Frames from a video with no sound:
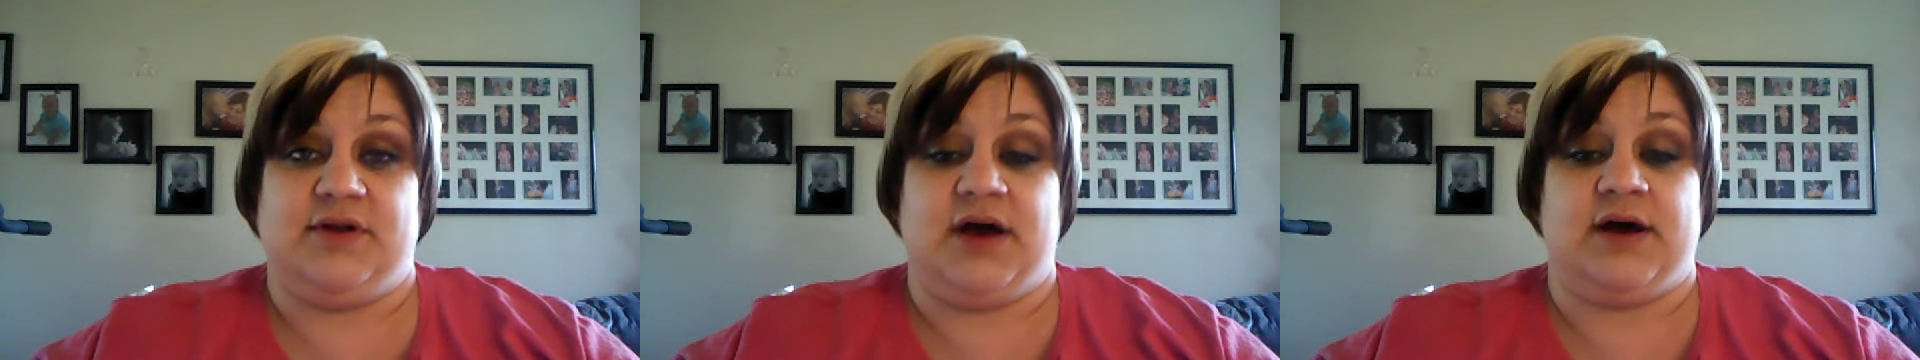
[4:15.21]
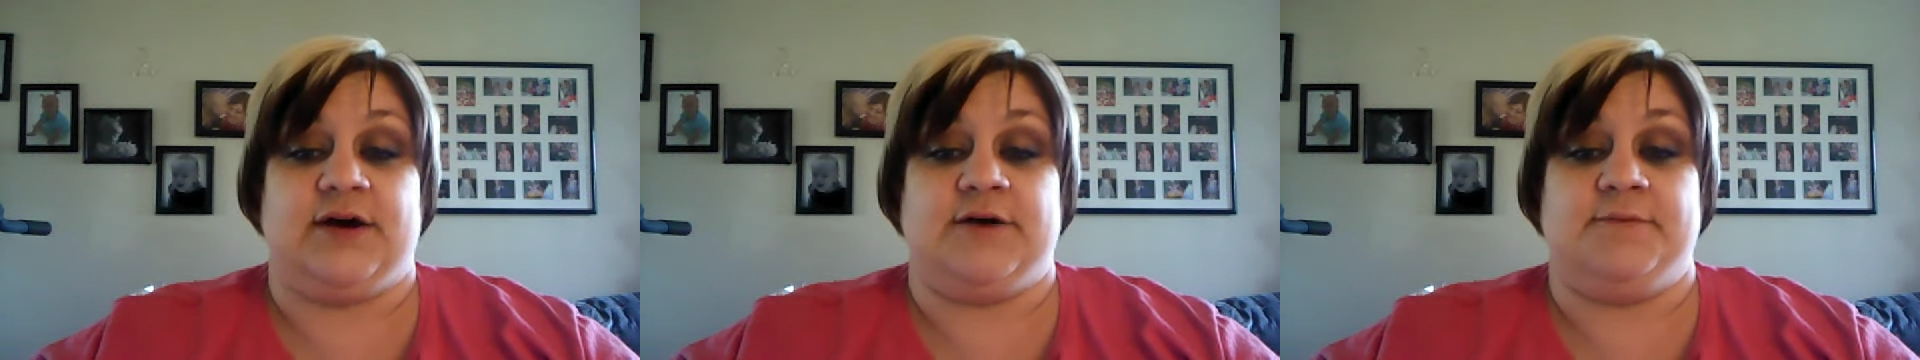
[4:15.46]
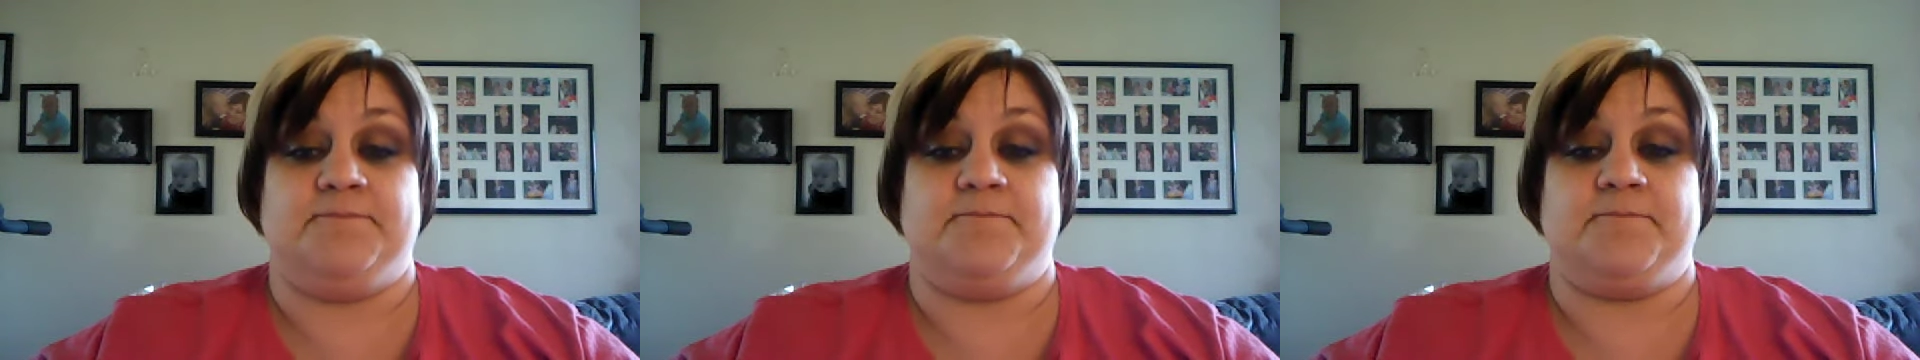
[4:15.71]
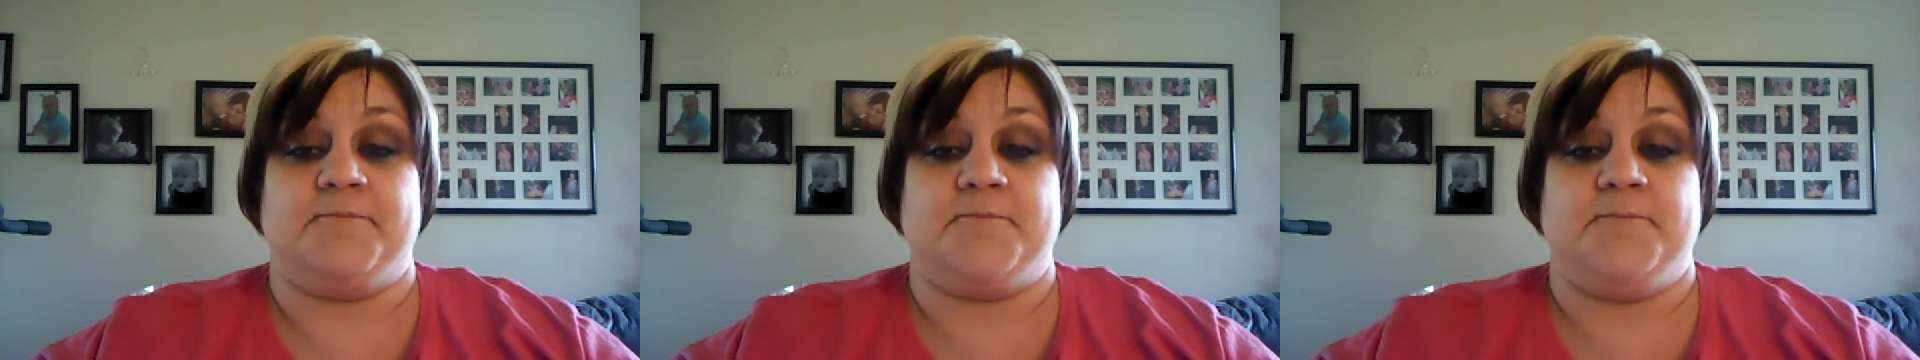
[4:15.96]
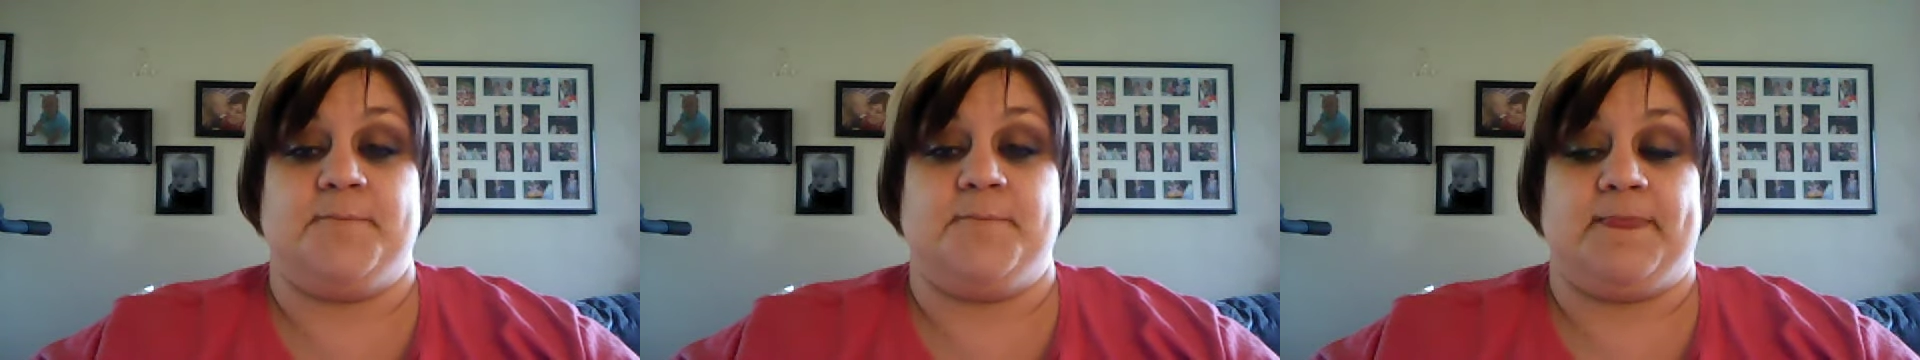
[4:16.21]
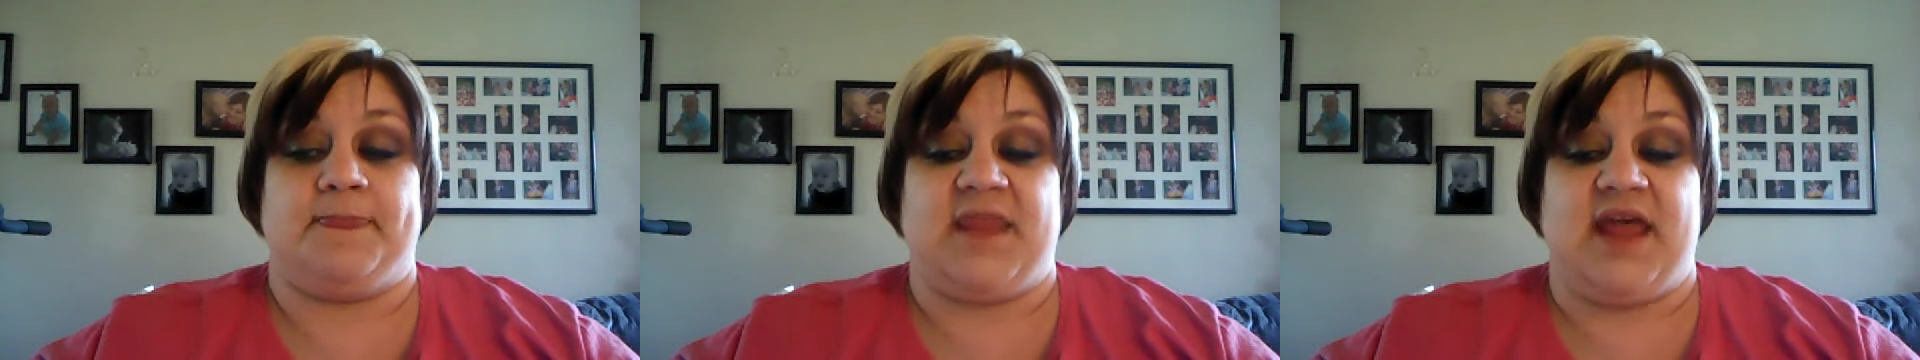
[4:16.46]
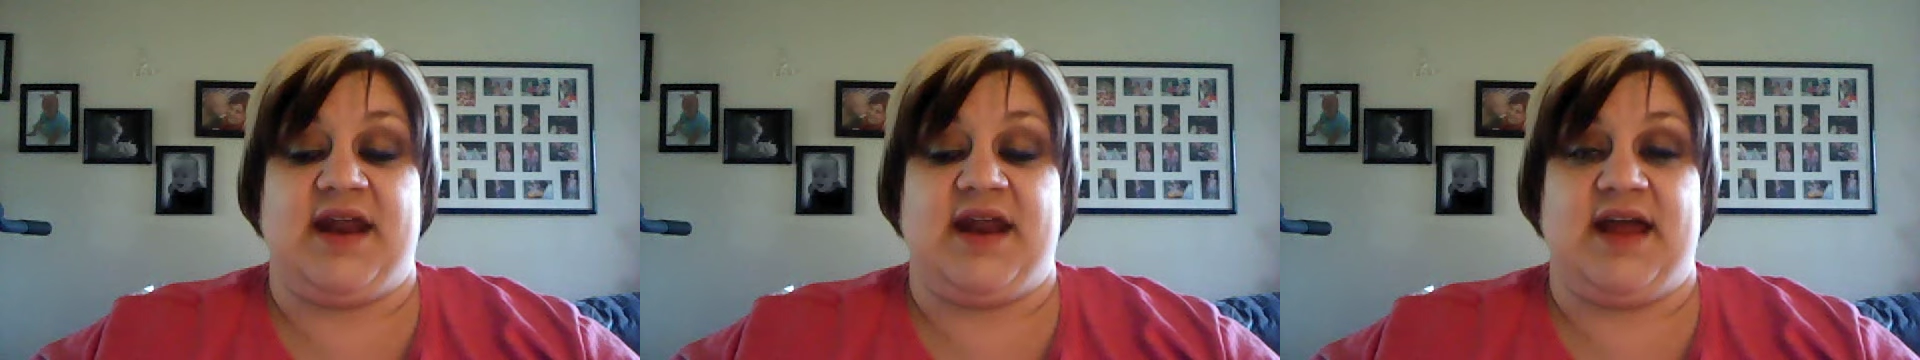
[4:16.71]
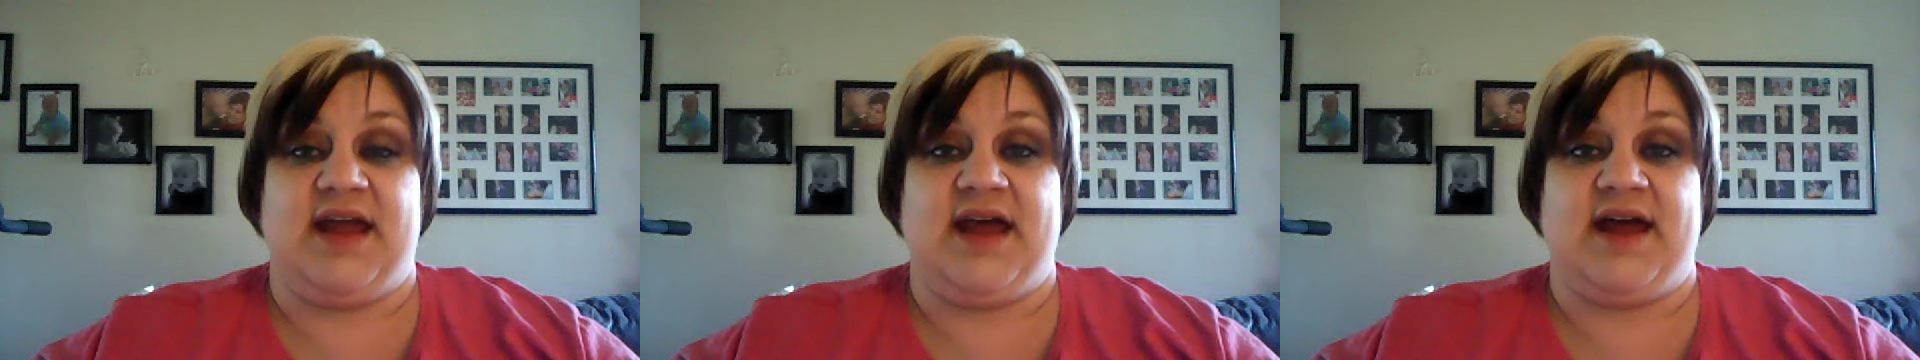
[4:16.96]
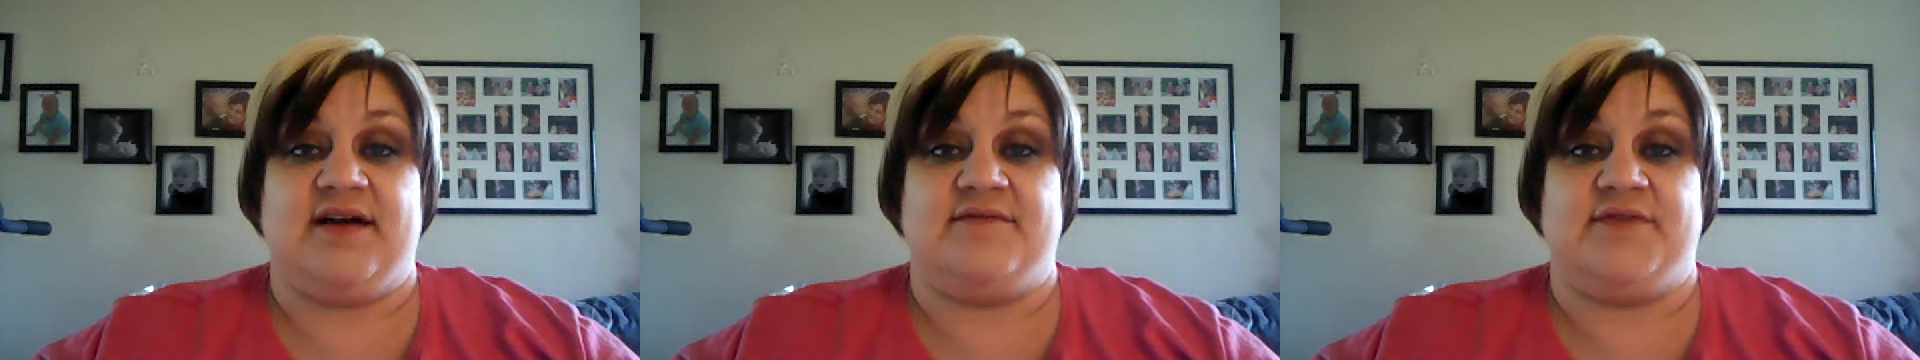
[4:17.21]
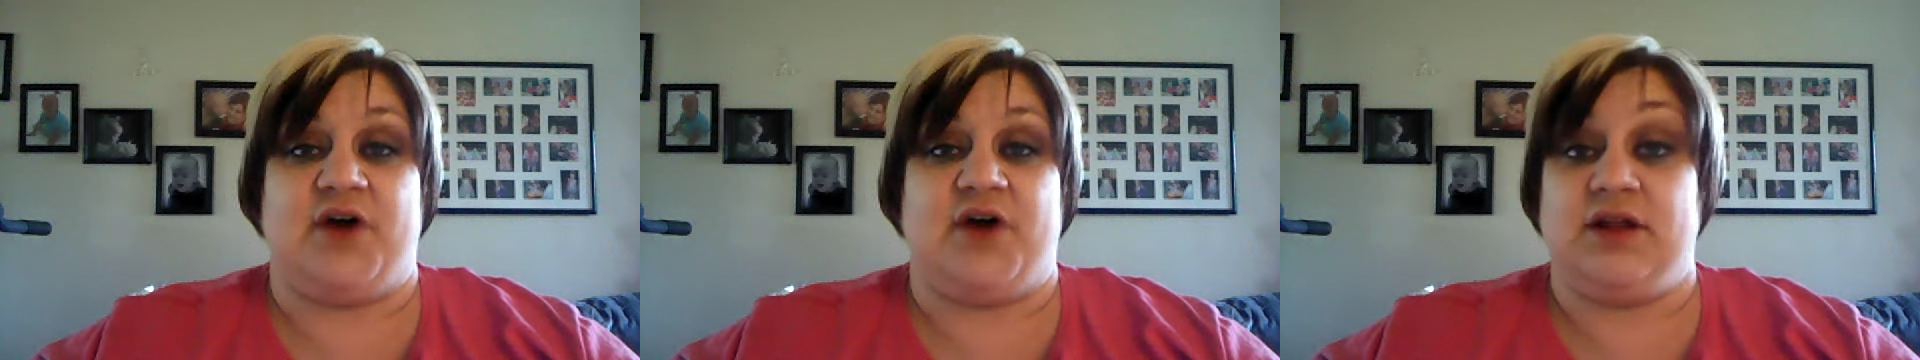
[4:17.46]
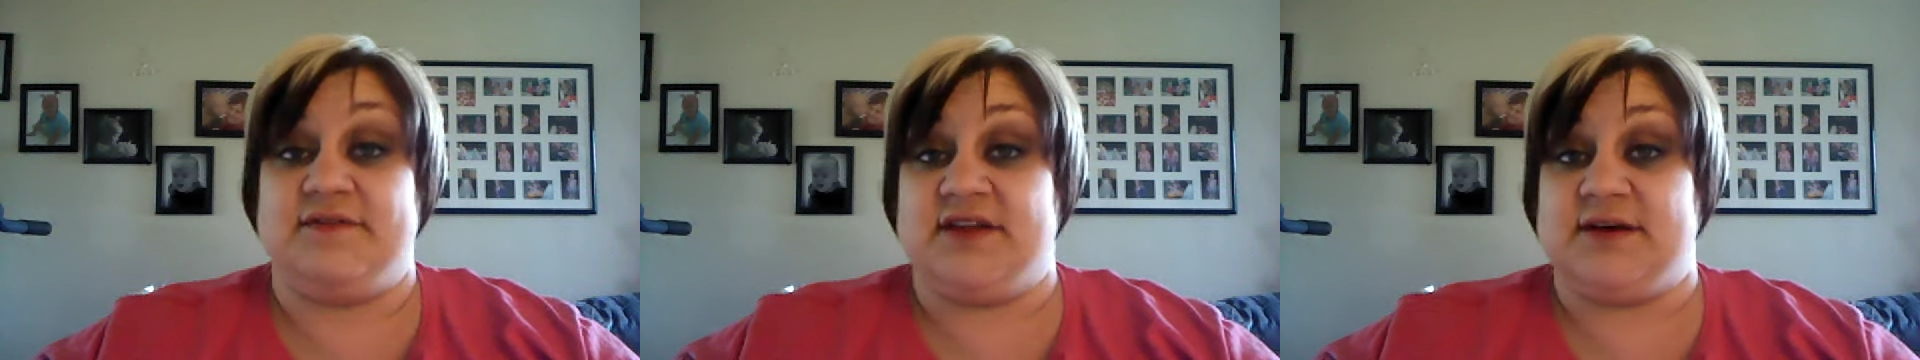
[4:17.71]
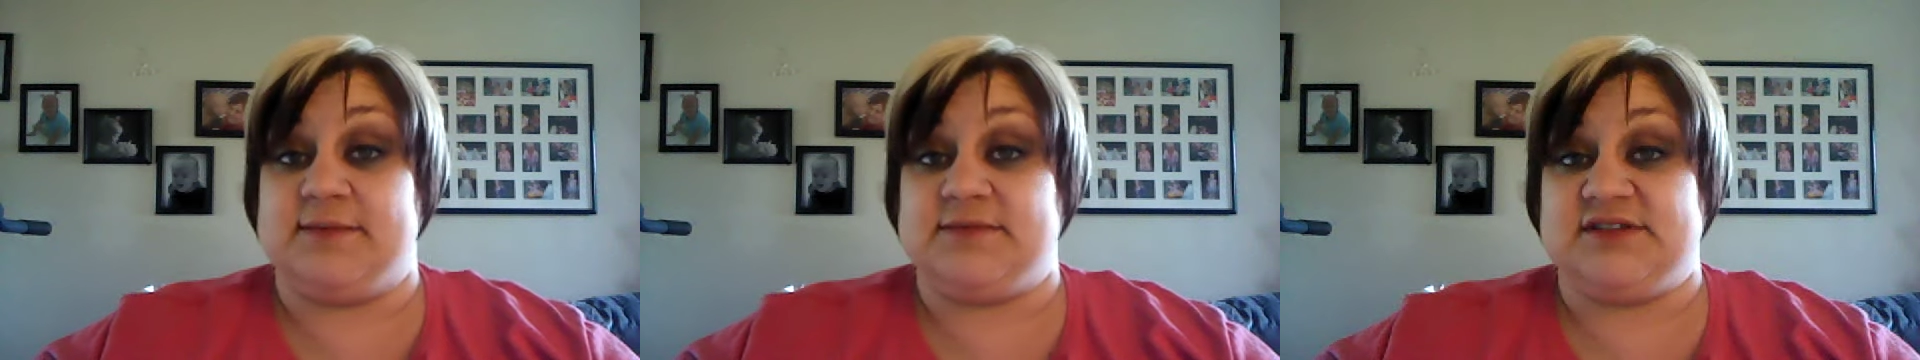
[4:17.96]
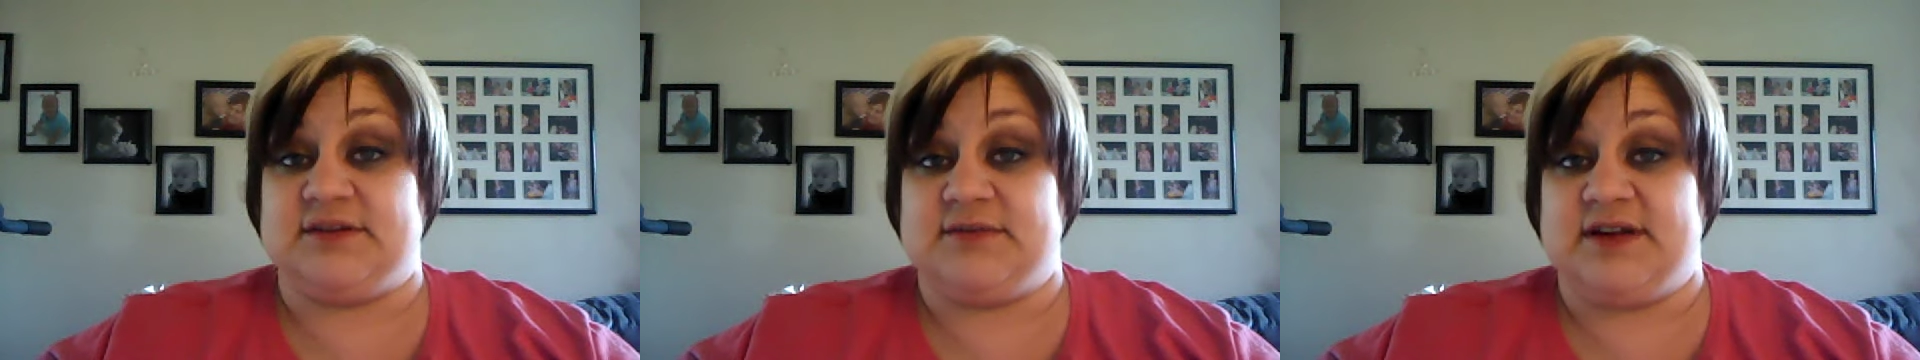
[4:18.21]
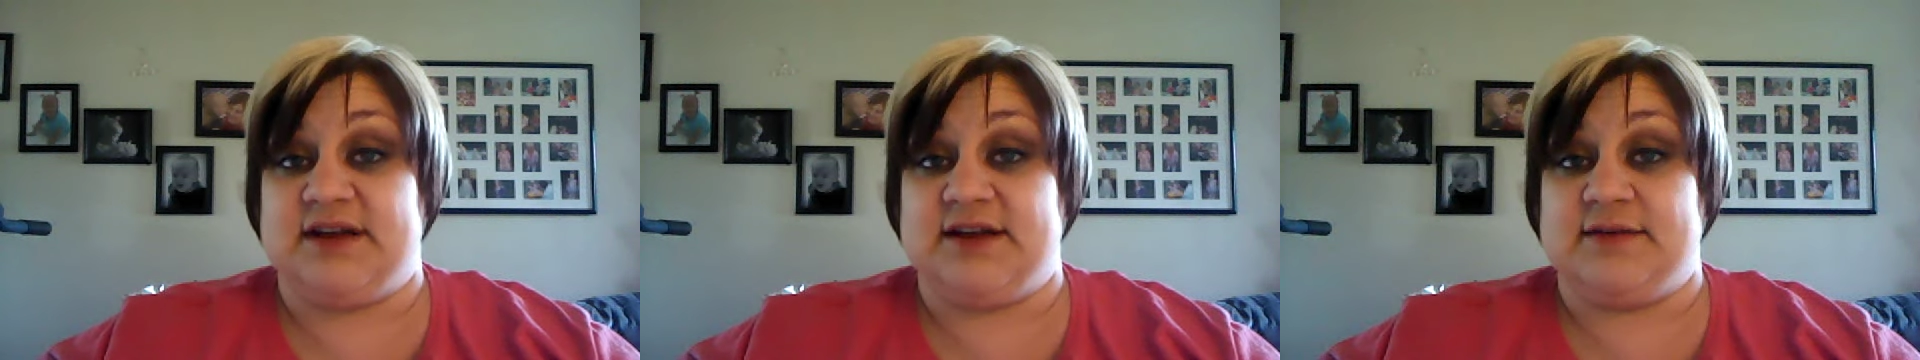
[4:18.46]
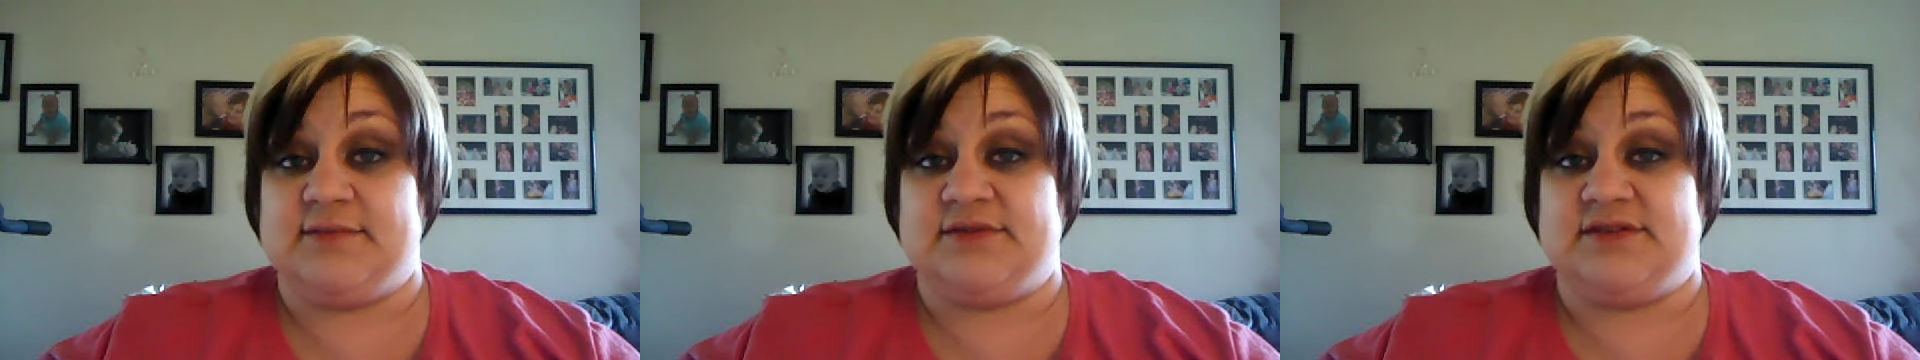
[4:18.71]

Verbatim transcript: Um, and I have all of them sometimes.